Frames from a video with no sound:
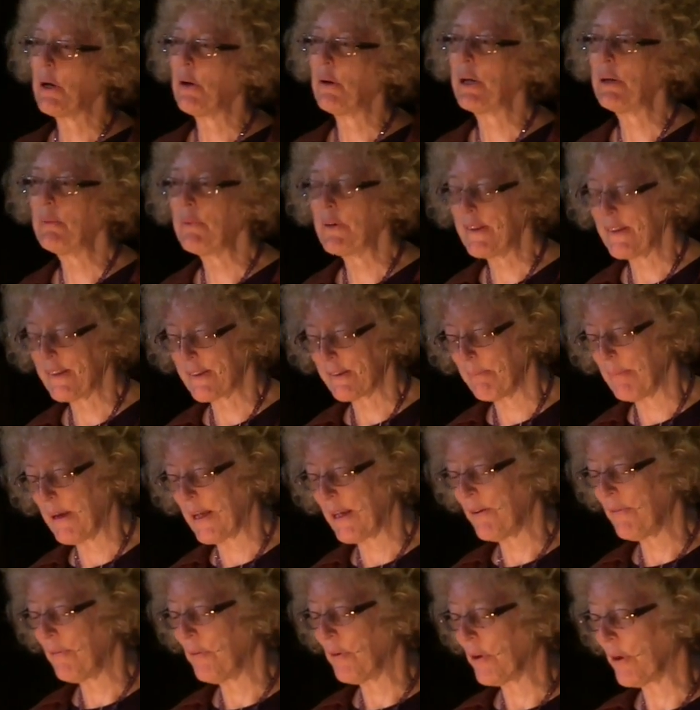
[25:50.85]
going with this
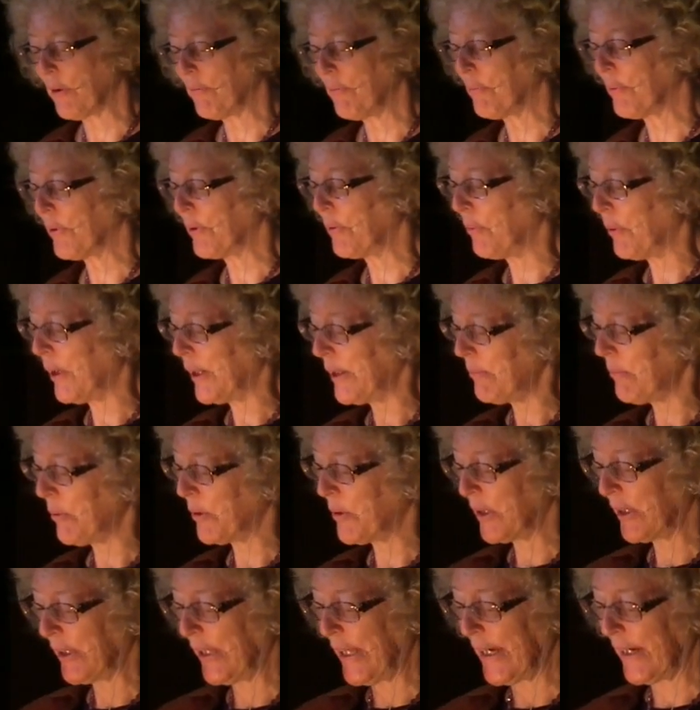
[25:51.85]
metaphor for one
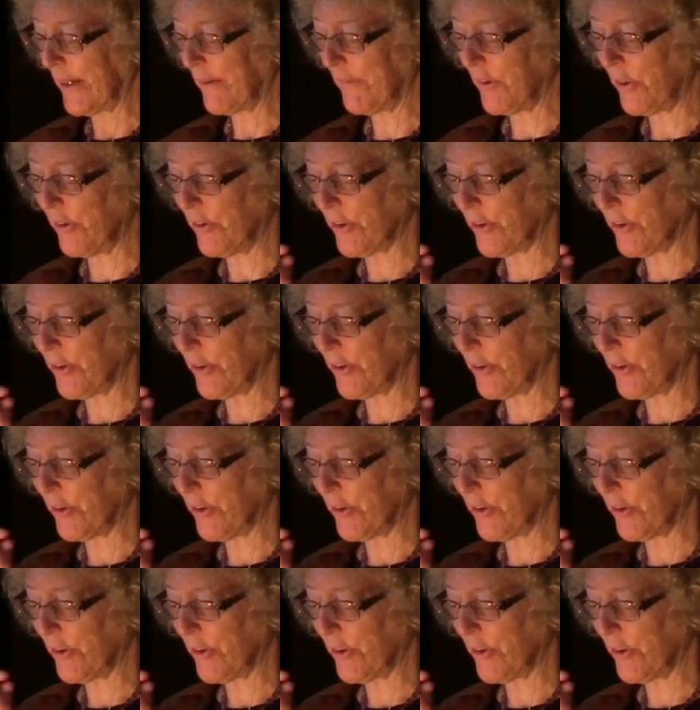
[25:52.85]
more leg of